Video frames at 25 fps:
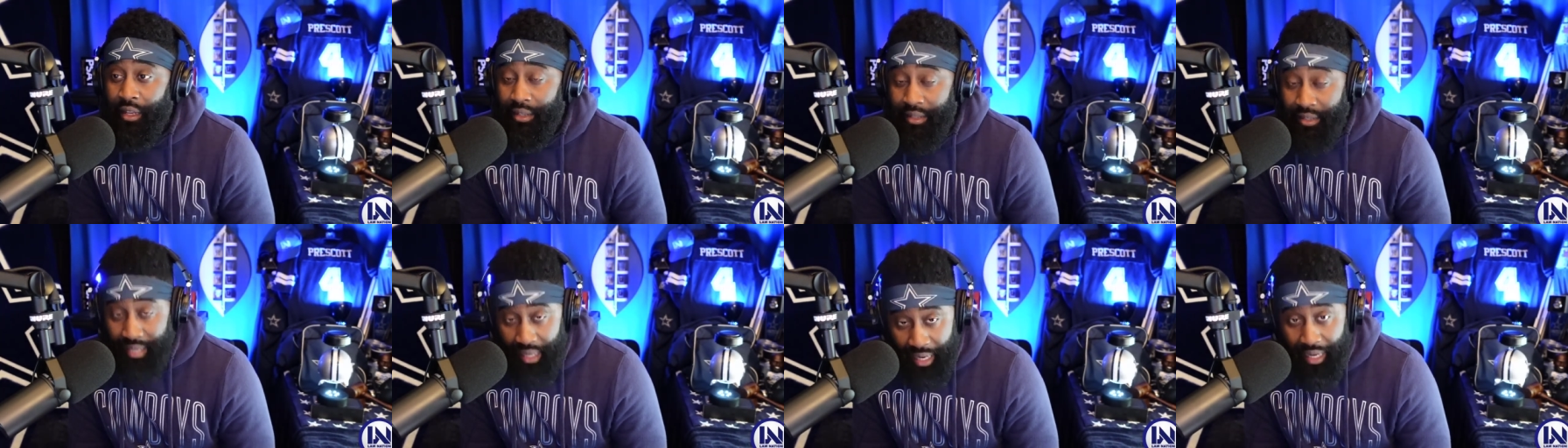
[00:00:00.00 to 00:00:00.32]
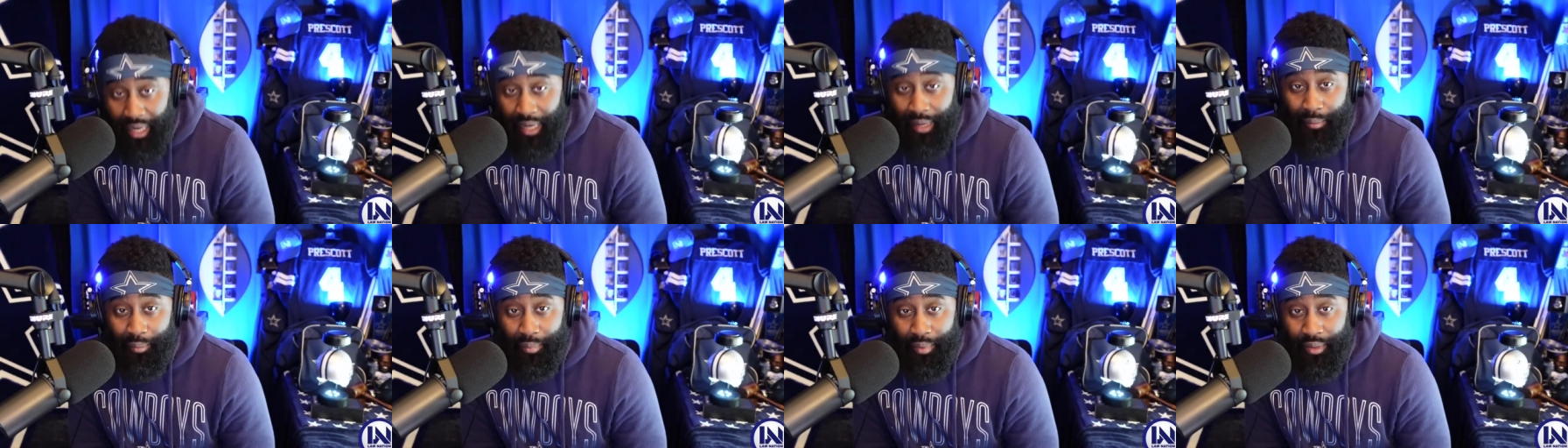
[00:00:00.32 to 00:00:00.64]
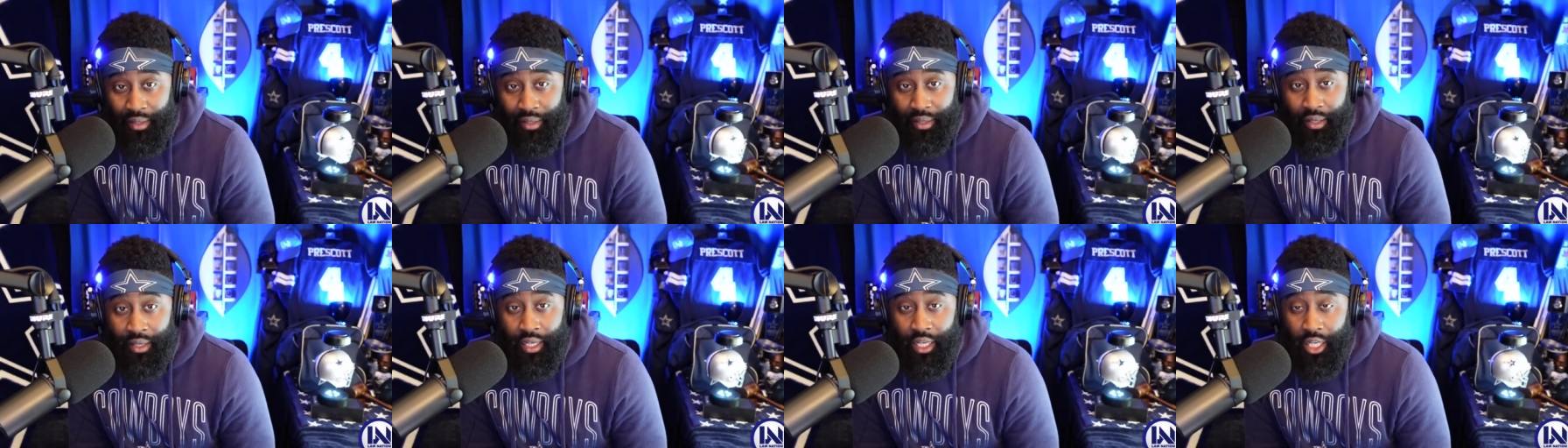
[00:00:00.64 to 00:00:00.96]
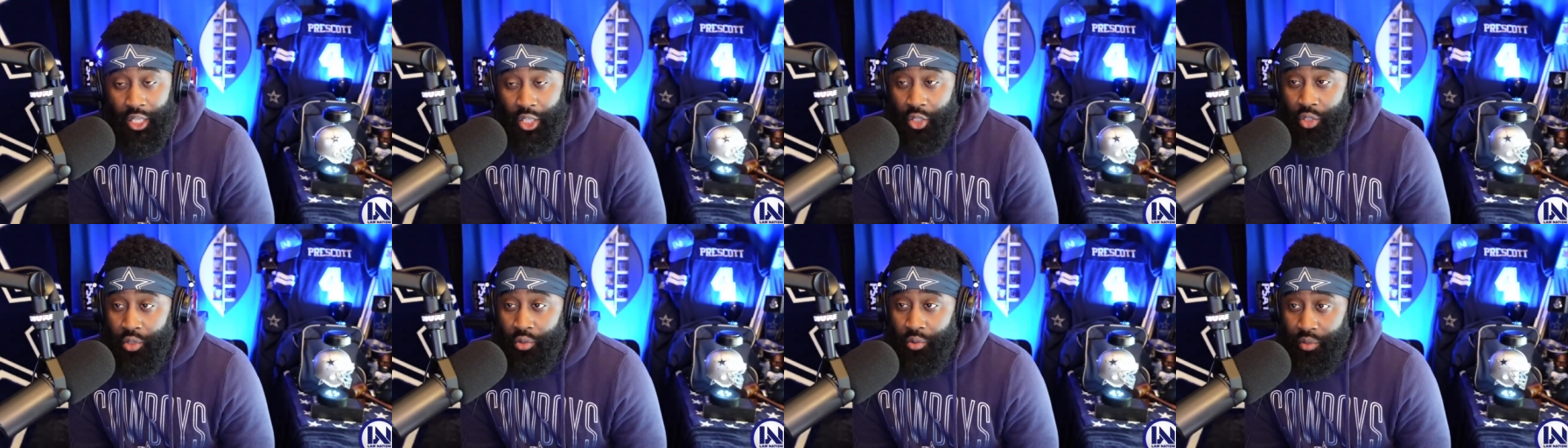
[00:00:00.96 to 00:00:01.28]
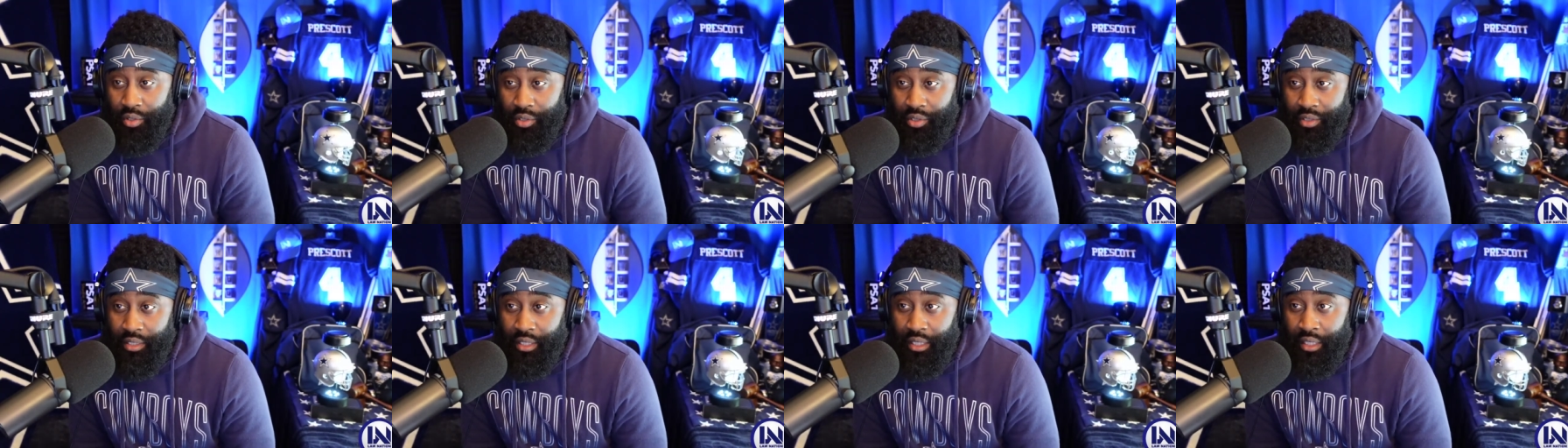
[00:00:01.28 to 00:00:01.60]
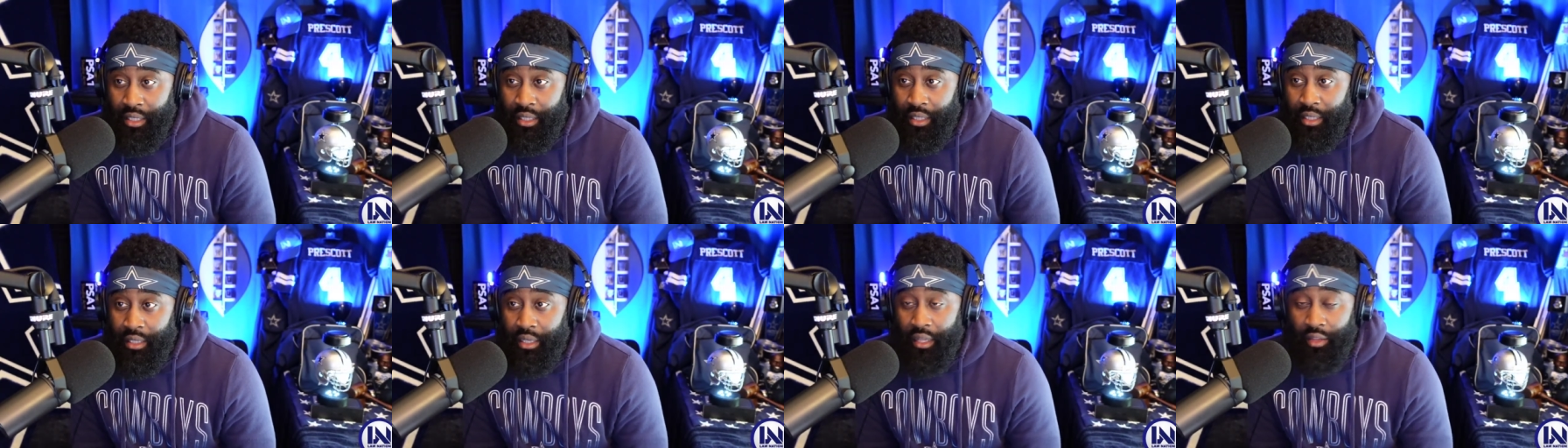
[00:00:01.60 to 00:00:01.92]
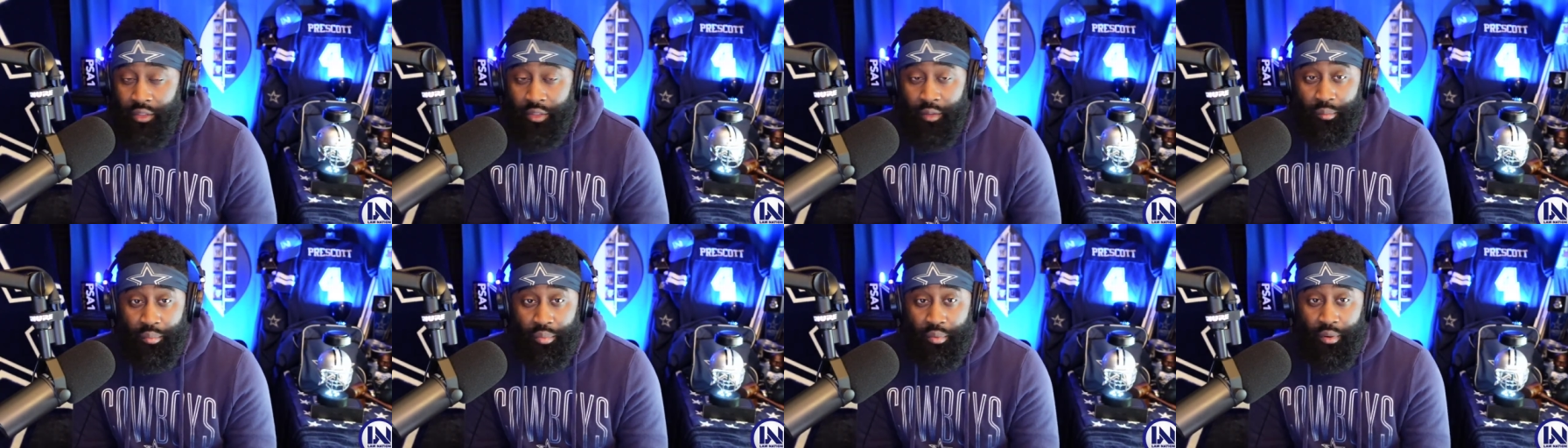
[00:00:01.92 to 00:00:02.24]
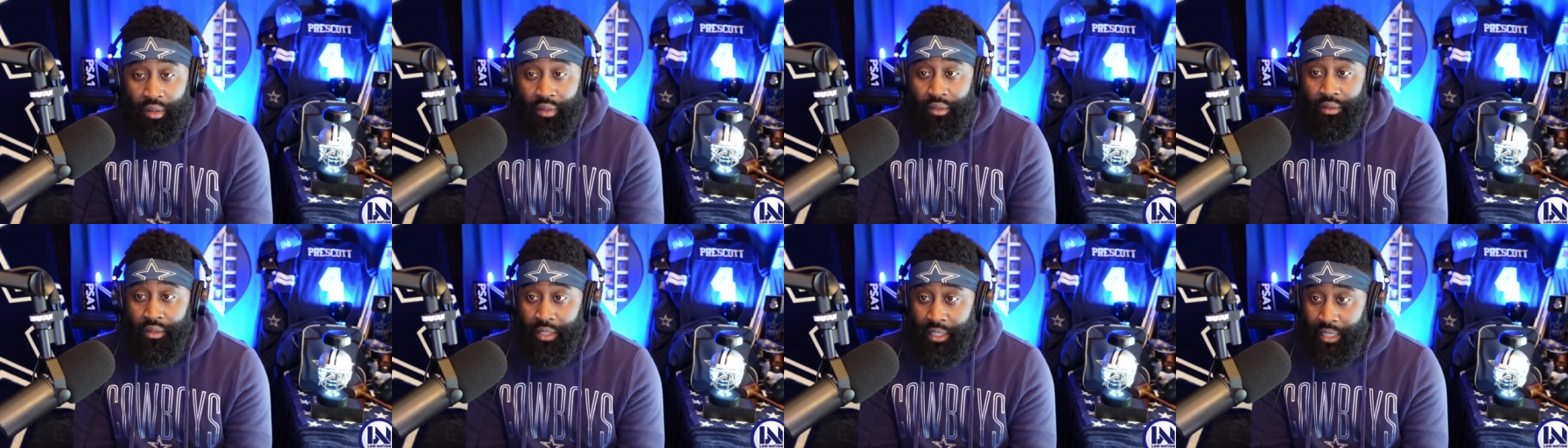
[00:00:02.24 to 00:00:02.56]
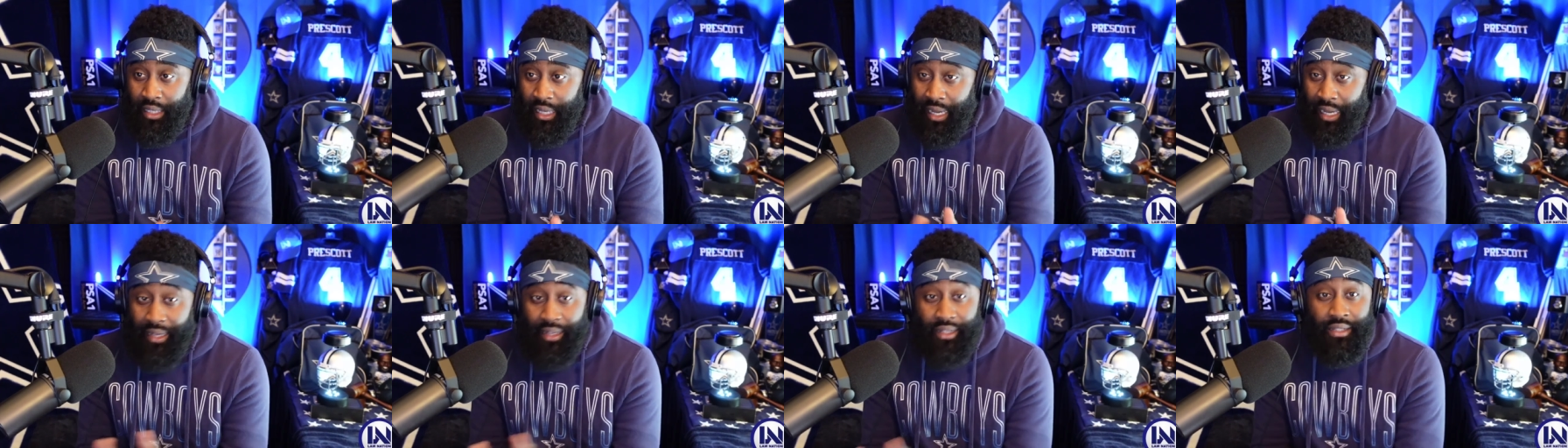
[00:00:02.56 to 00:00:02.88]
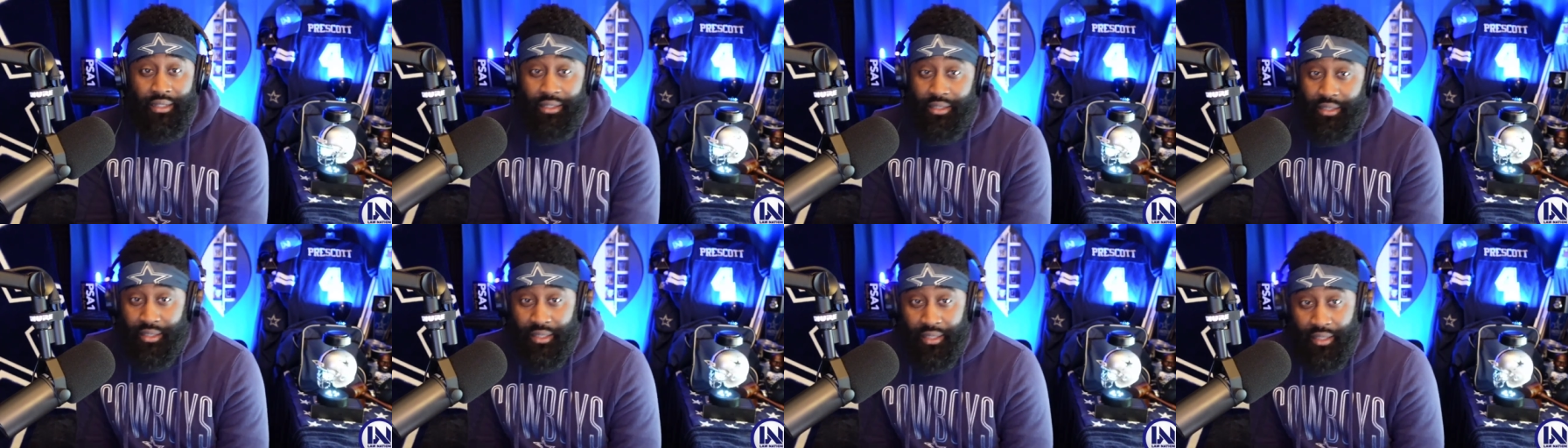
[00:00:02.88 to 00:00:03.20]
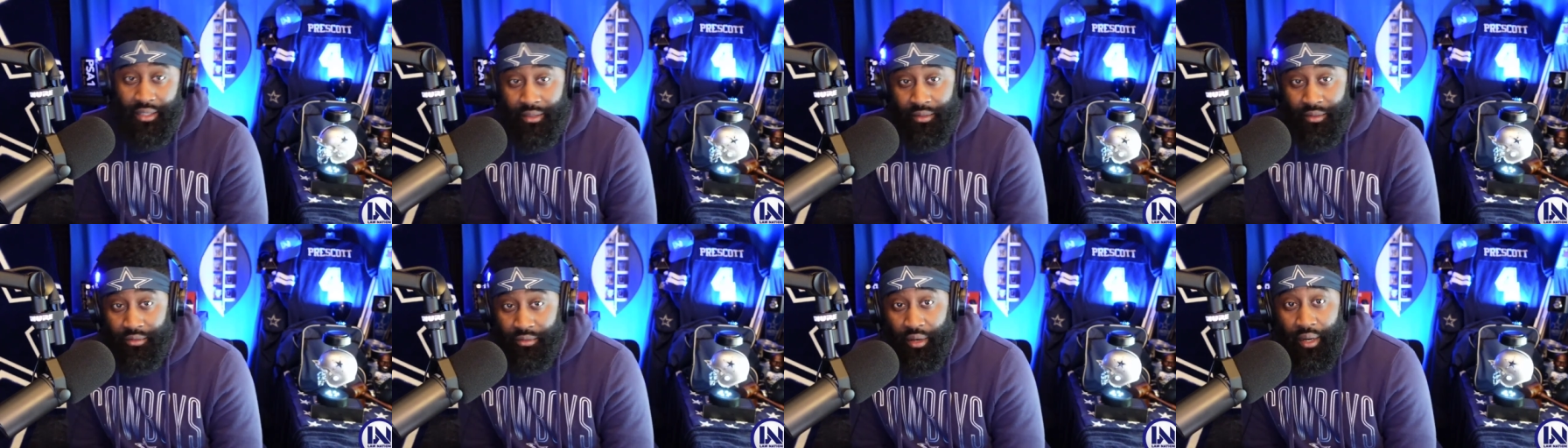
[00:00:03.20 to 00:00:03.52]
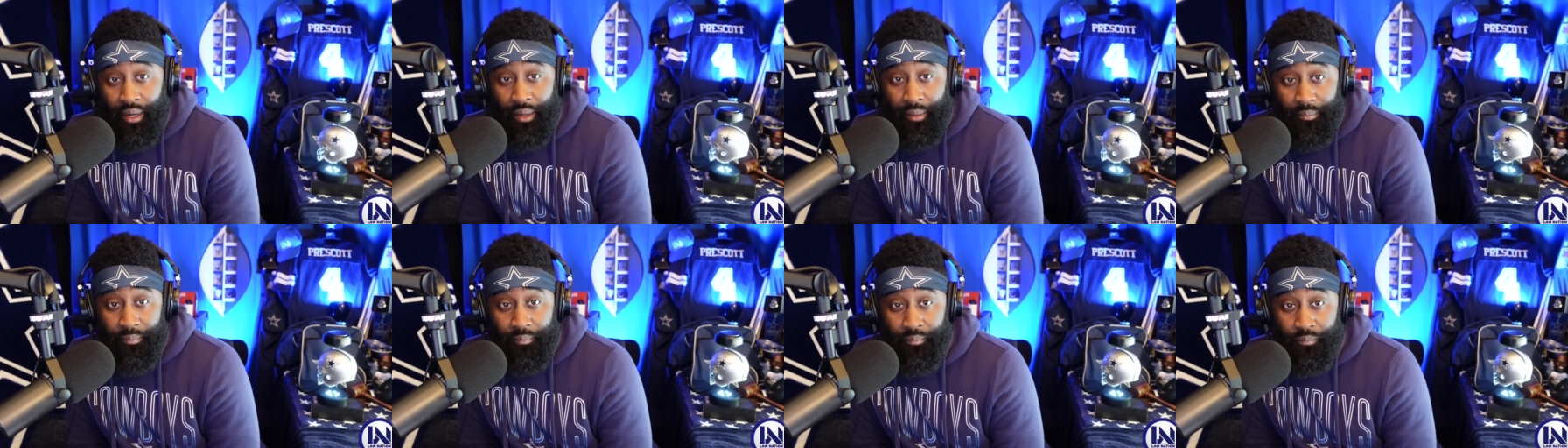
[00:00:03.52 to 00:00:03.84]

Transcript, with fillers: tape and you will see that the brother, he got instincts, right?